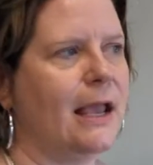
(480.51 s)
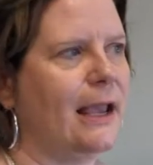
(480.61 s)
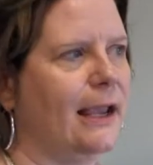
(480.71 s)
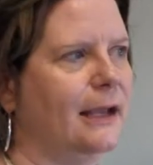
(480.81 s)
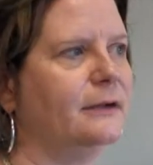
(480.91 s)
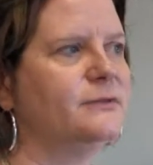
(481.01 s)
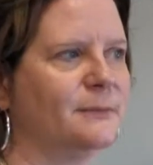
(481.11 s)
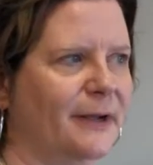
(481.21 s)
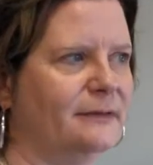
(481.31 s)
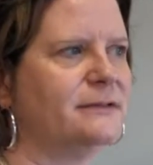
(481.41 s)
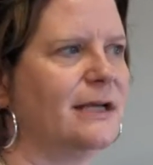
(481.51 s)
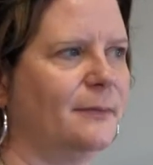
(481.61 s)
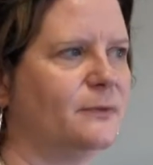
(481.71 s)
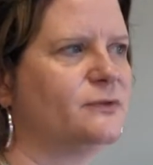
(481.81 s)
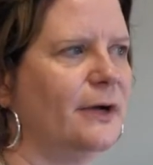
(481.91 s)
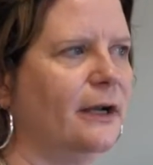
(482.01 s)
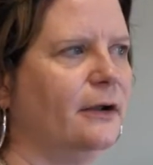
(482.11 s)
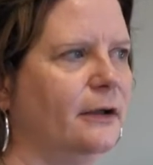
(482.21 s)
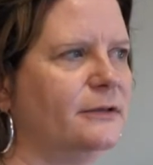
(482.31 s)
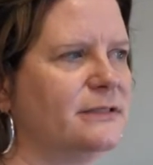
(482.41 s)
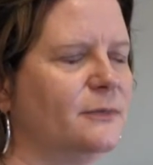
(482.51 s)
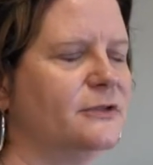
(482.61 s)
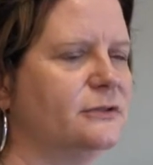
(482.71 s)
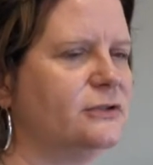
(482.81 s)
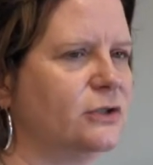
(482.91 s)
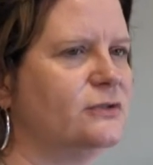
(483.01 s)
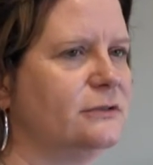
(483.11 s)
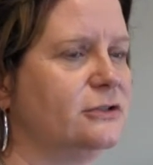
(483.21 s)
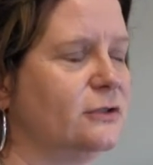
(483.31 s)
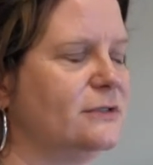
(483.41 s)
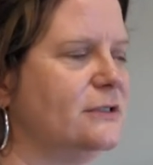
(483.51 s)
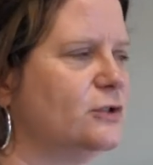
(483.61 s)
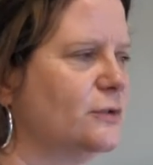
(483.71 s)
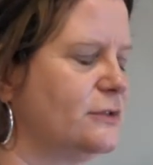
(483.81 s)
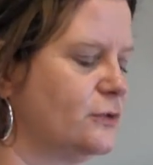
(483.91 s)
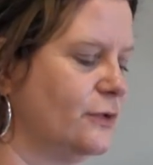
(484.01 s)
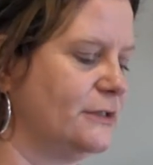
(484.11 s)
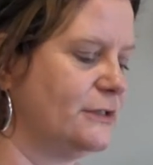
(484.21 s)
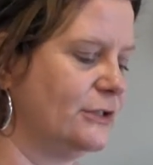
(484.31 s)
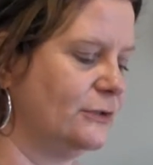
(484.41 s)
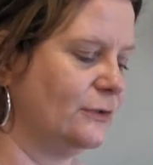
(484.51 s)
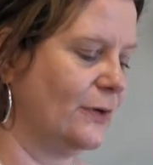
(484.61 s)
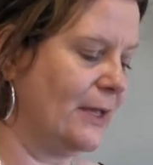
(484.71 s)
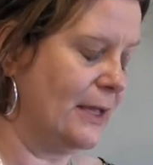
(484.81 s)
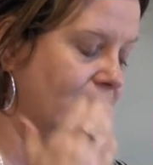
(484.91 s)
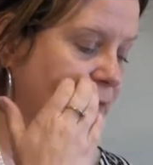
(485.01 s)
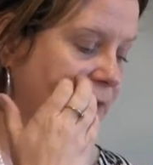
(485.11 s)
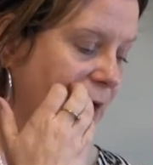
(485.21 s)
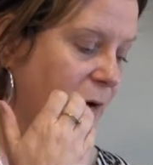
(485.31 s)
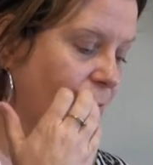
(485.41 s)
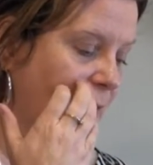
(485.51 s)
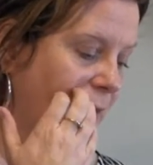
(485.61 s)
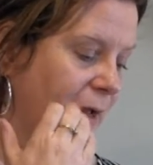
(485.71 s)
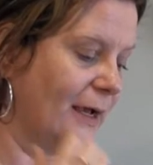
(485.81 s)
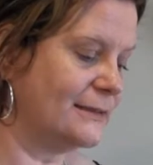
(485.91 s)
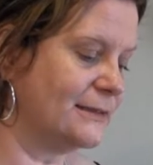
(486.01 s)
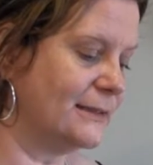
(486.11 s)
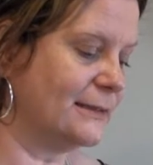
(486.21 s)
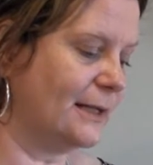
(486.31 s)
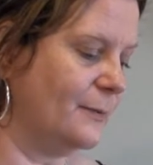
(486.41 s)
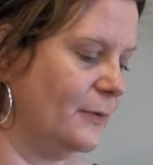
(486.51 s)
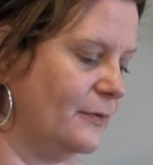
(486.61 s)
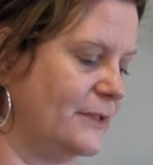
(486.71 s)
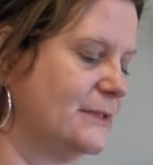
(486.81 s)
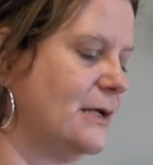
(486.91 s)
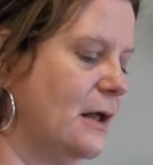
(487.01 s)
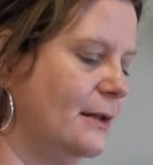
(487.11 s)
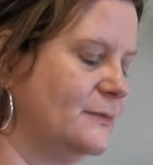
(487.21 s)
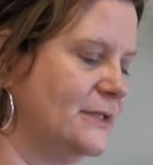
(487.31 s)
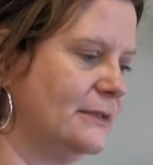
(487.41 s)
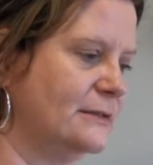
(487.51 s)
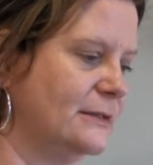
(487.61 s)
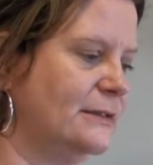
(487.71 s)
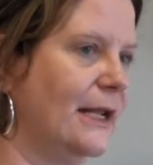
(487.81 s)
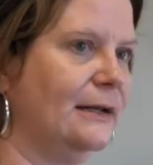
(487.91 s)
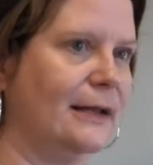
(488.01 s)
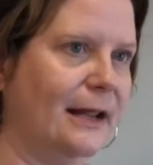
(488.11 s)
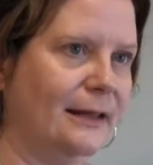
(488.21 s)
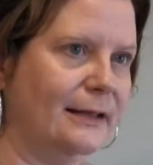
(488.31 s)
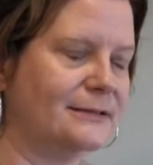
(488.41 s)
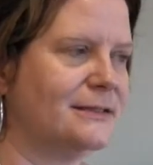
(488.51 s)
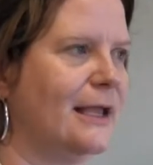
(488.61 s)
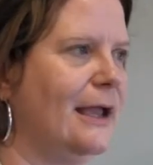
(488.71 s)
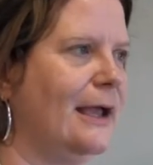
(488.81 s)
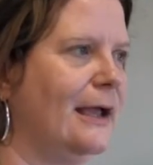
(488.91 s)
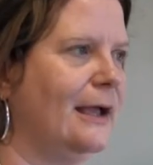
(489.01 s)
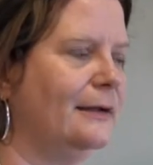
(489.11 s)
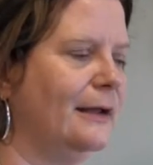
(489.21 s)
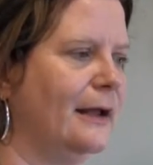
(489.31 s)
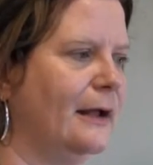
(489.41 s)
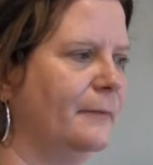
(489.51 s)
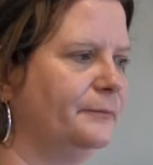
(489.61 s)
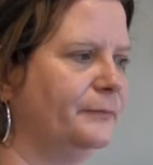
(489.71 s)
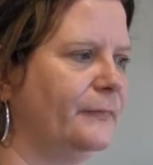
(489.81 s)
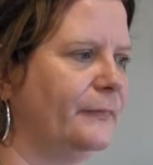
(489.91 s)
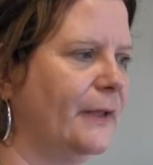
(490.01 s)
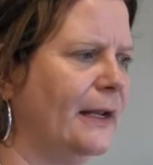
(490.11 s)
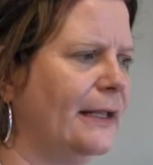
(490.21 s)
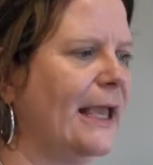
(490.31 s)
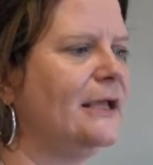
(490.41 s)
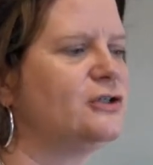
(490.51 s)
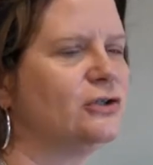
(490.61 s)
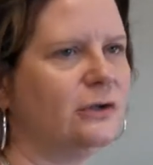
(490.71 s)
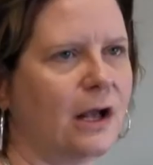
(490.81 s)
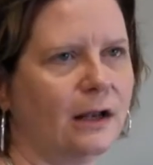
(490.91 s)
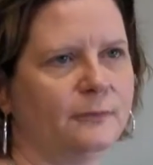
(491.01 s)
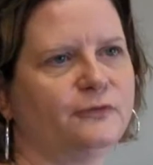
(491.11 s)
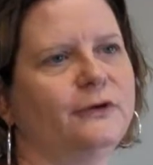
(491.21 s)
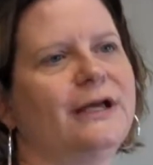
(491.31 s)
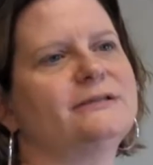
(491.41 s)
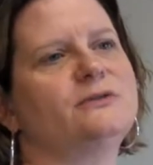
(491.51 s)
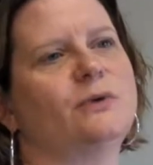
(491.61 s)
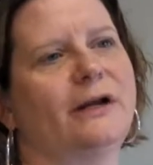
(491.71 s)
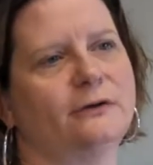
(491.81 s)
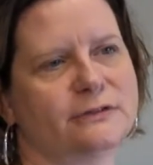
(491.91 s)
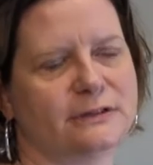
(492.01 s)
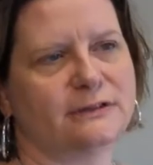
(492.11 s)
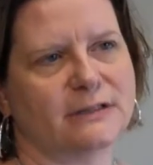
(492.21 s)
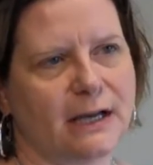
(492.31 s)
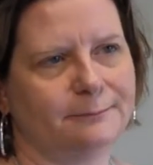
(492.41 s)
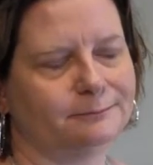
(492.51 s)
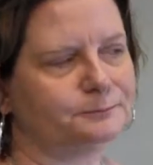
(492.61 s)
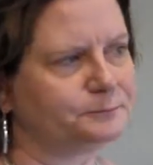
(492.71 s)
And it was about the time I was writing uh, some of the Jos Josie short stories sure. too. So I sent a couple of these columns in to the Dayton Daily because they had um, an occasional column for guest writers at the time.